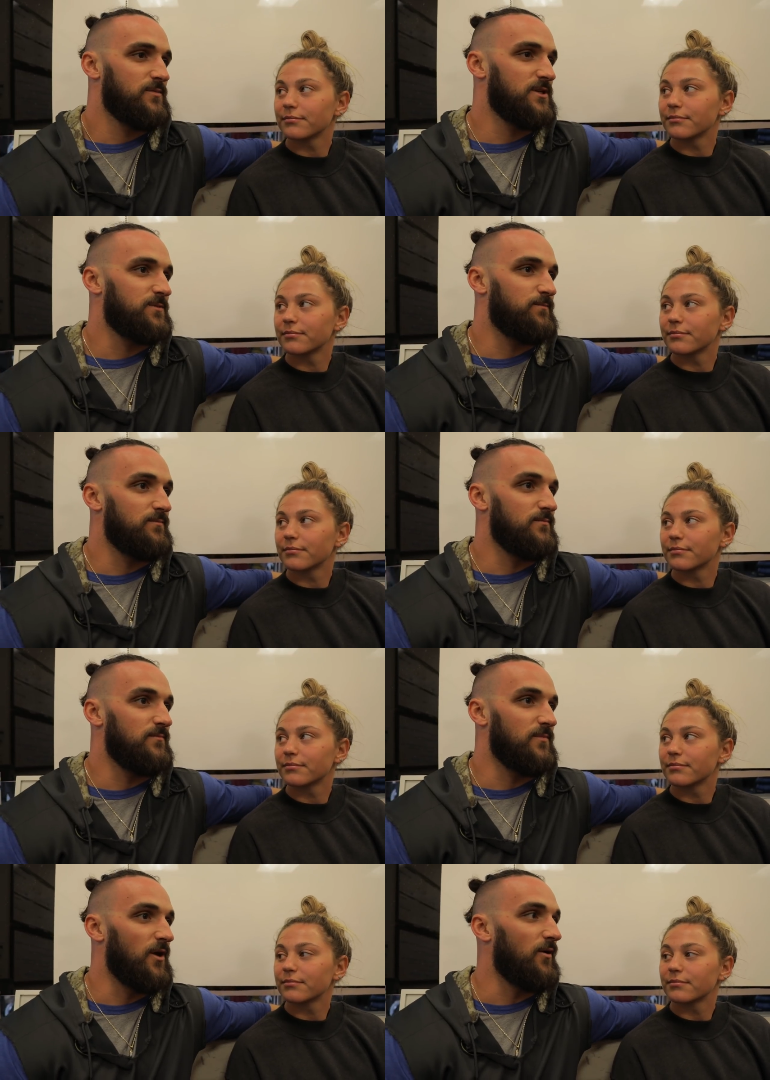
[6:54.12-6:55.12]
Speaker 1: just
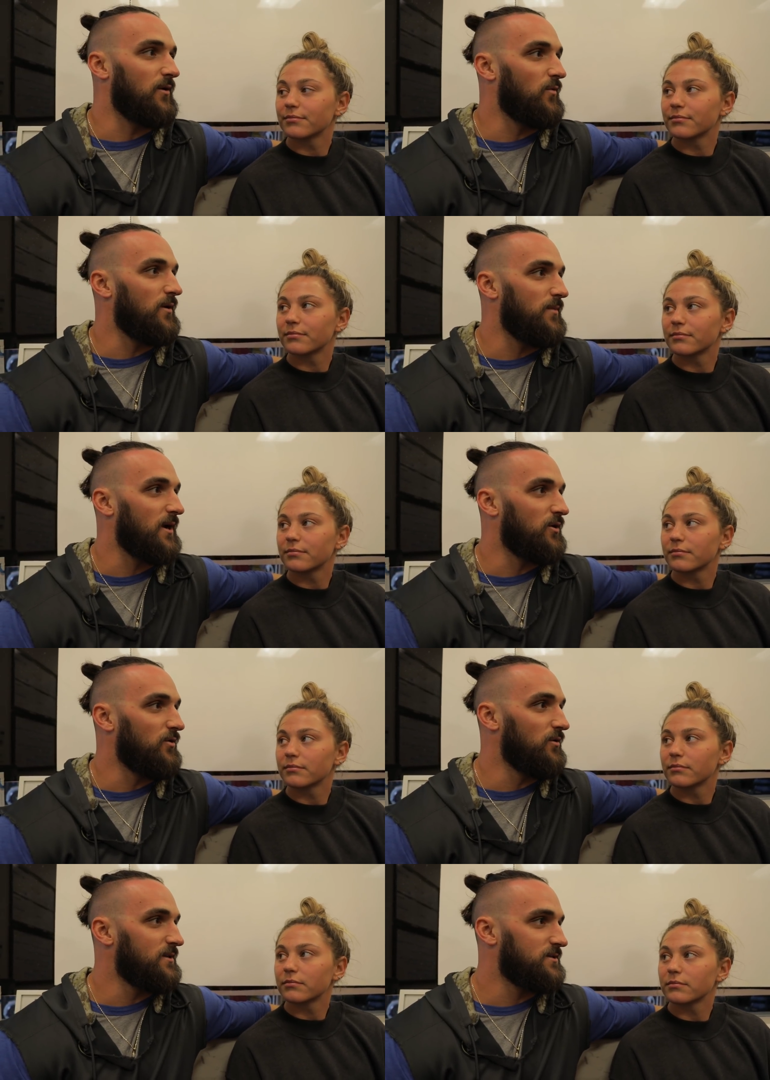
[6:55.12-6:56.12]
knowing what my
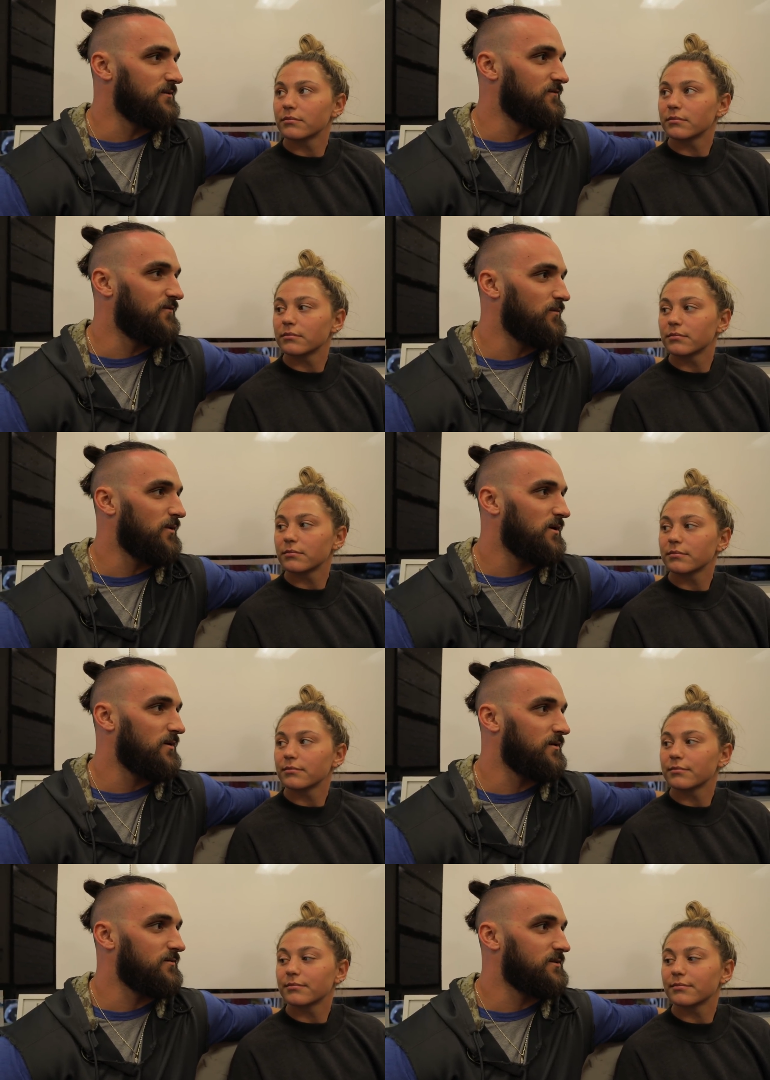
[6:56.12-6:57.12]
goal is in
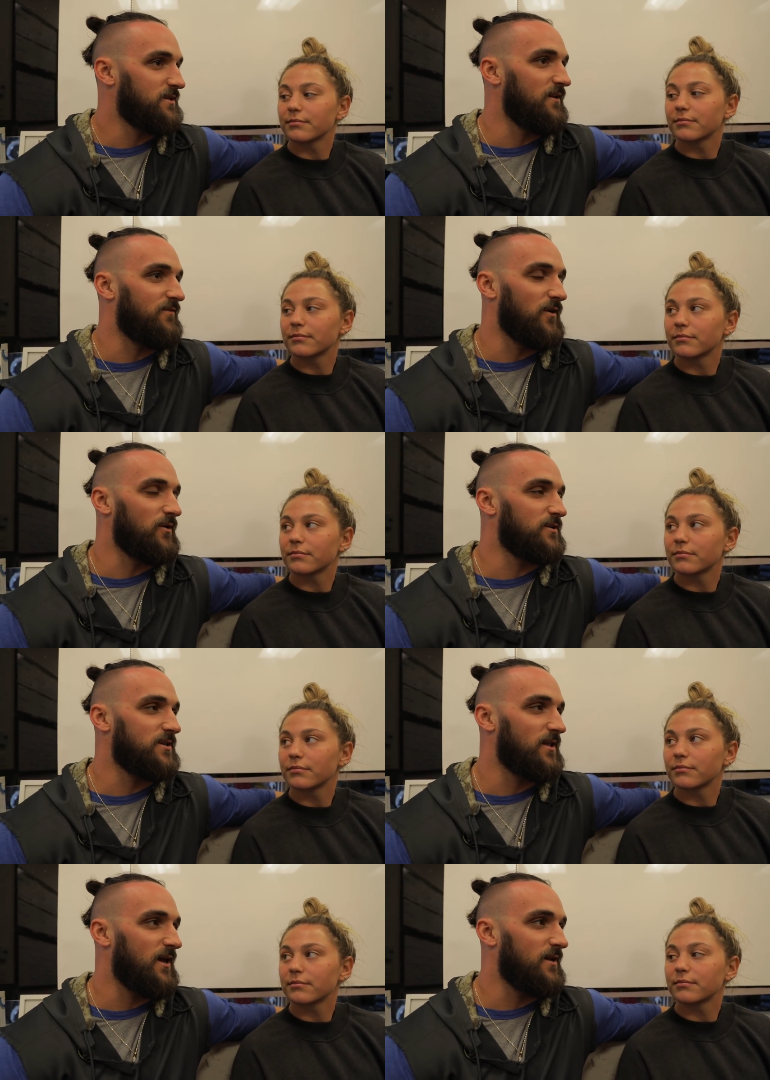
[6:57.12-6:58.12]
football and staying
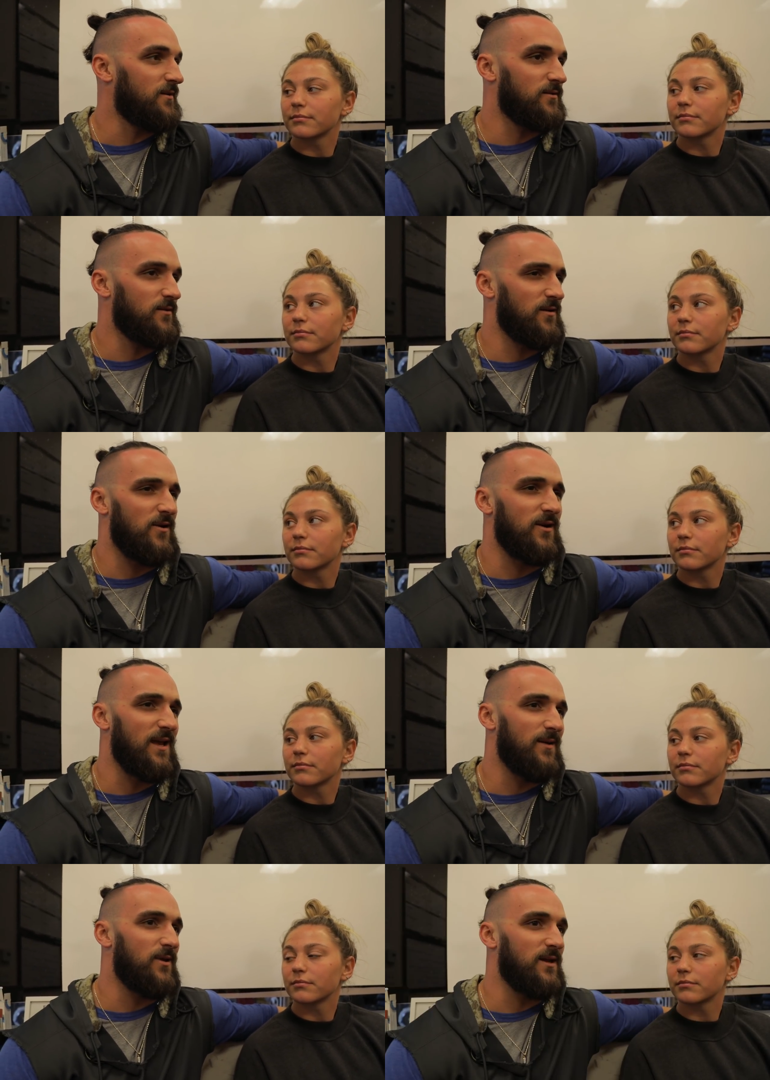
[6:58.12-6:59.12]
focused to that. And
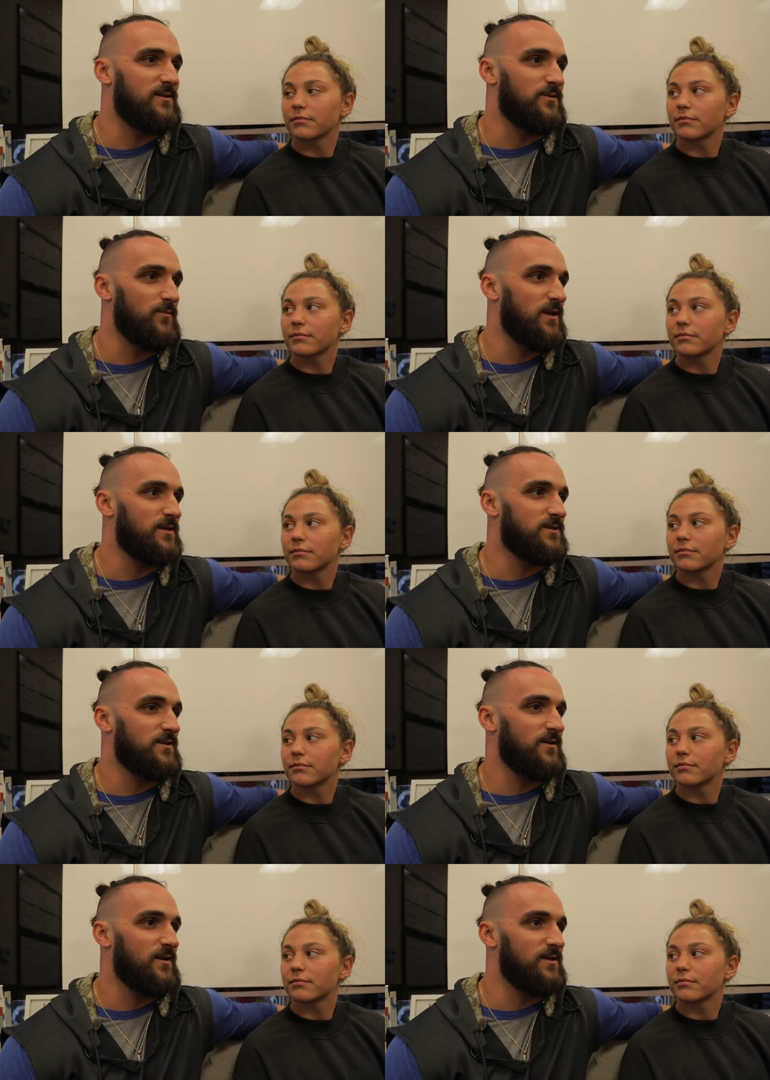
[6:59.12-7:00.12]
on game day, to me,
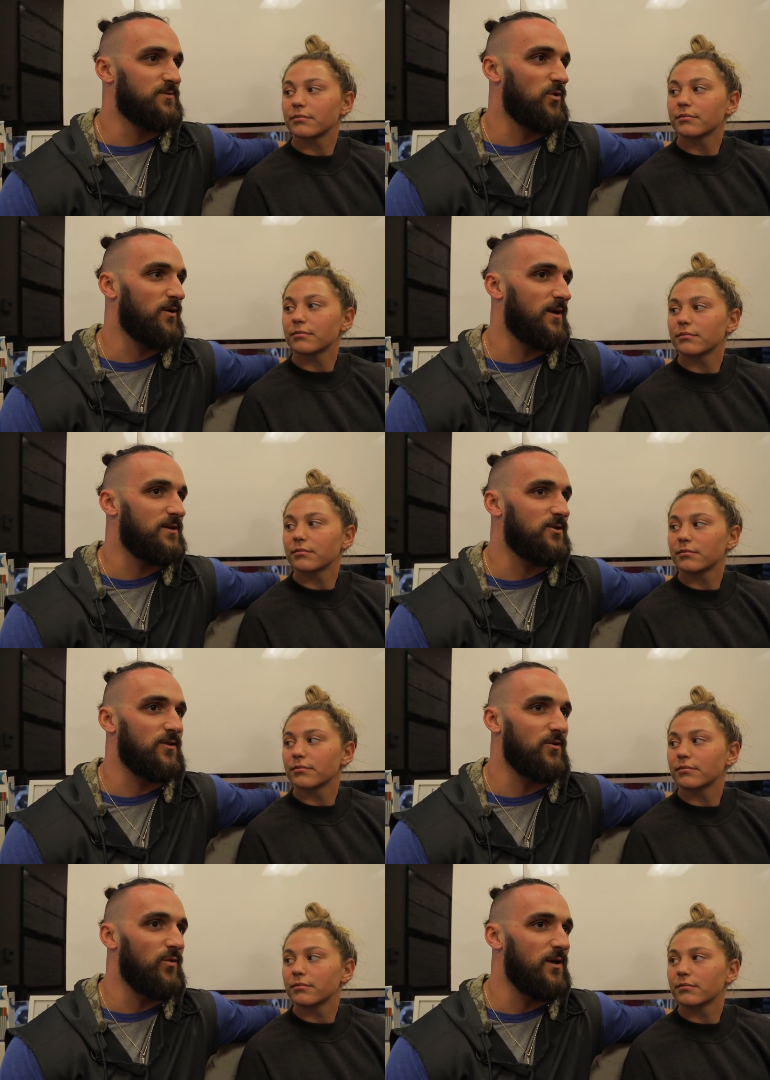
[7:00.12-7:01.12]
it's it's more about
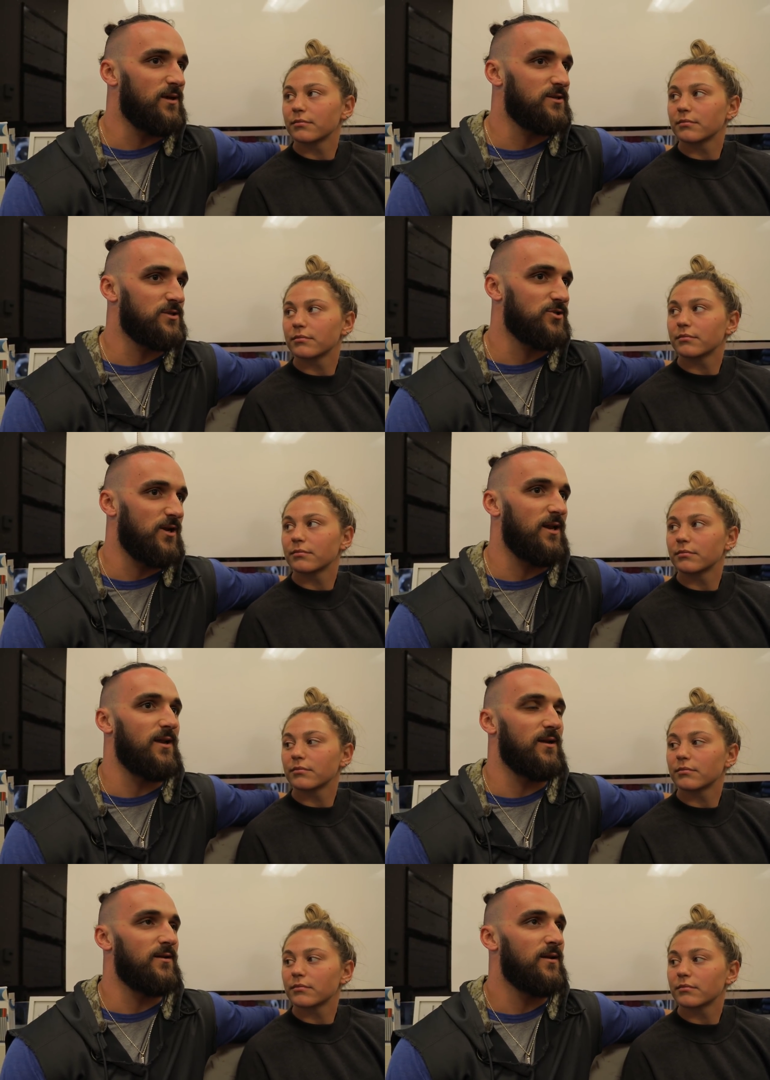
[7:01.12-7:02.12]
during the week just
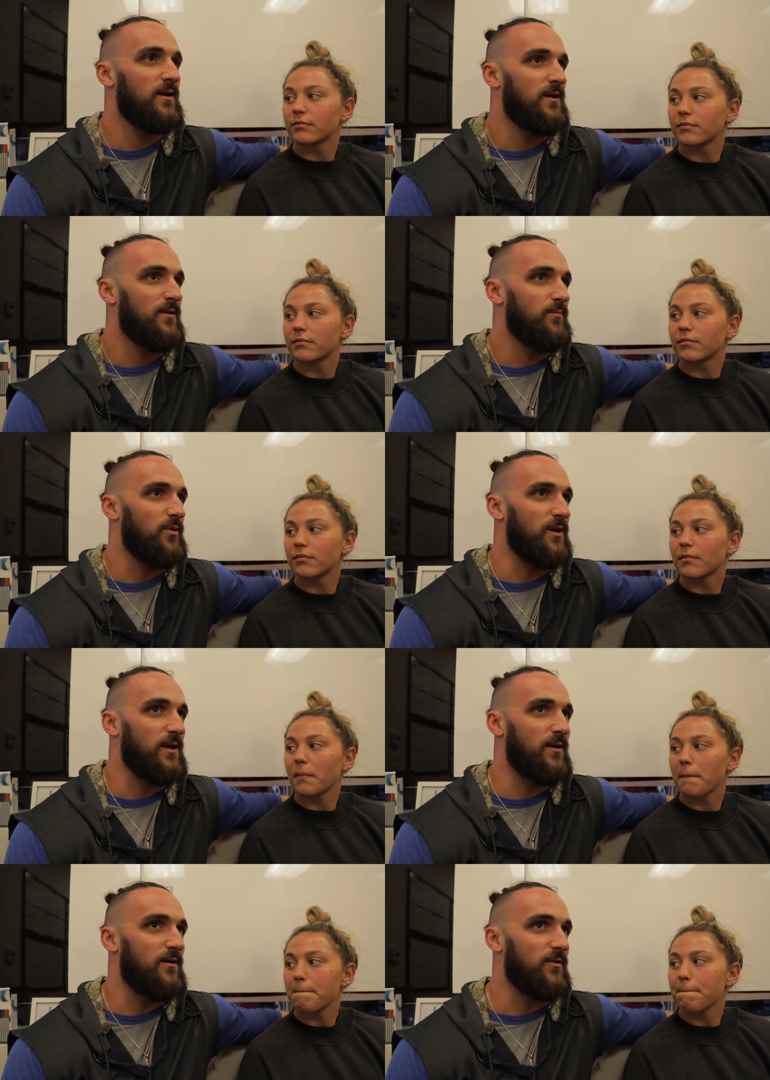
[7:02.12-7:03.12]
training and
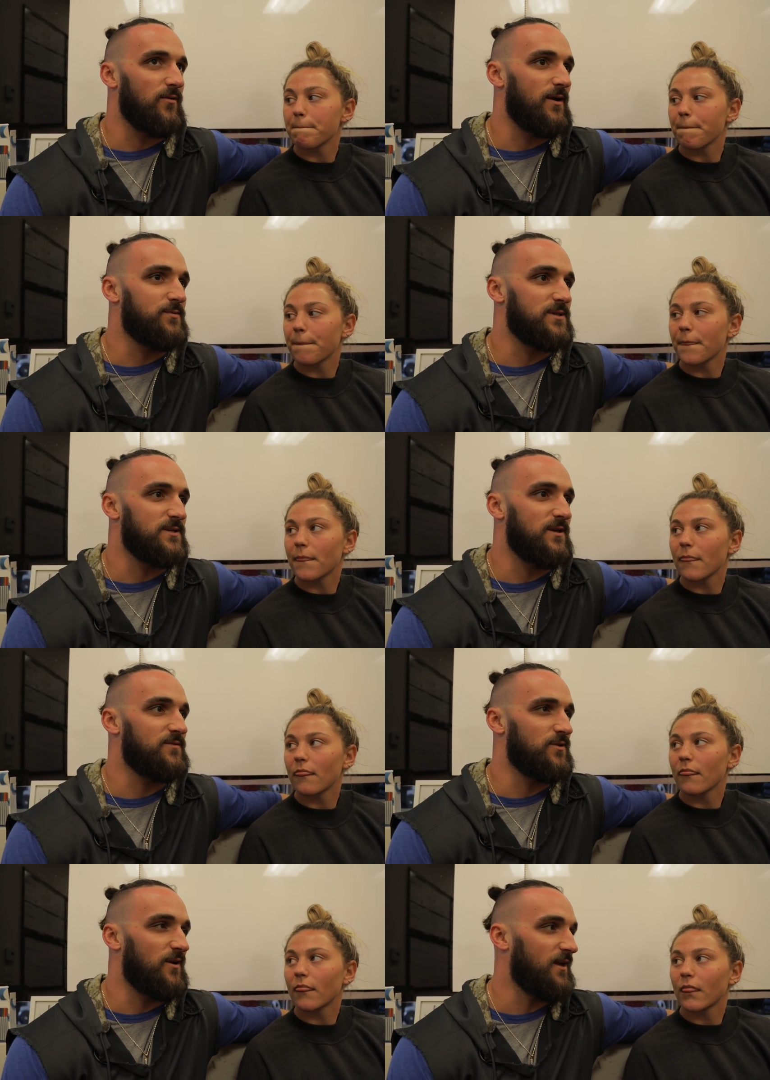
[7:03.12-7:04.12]
putting in all the reps and
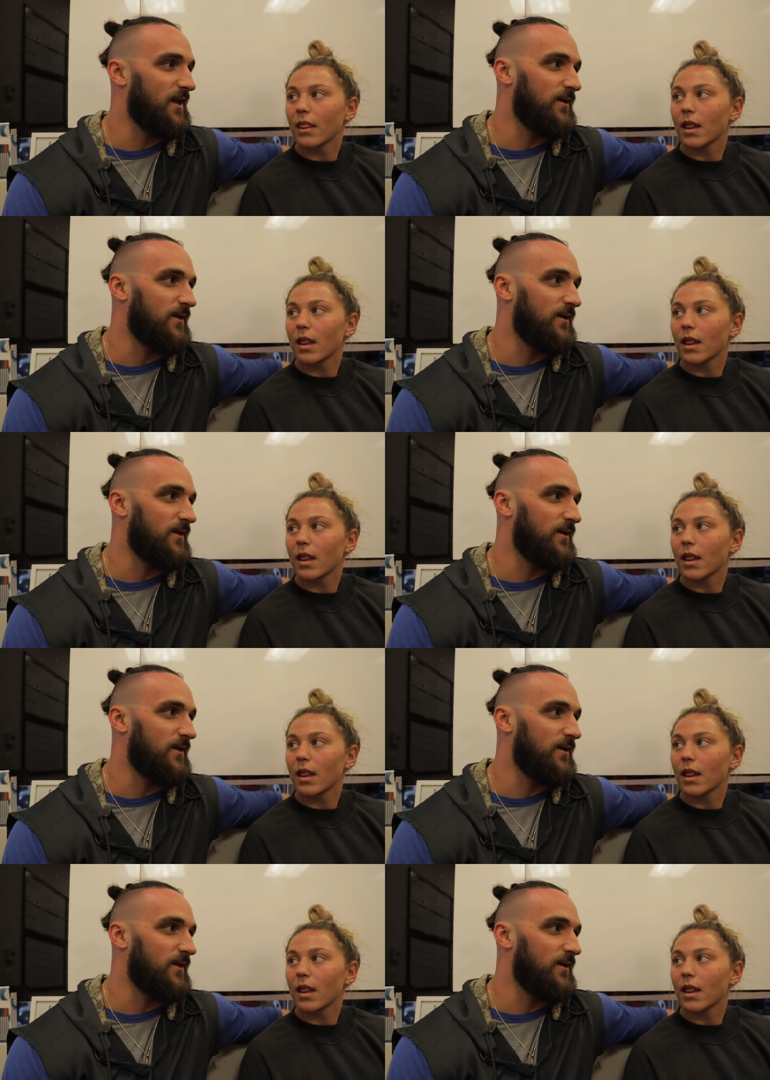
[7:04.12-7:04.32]
stuff. So on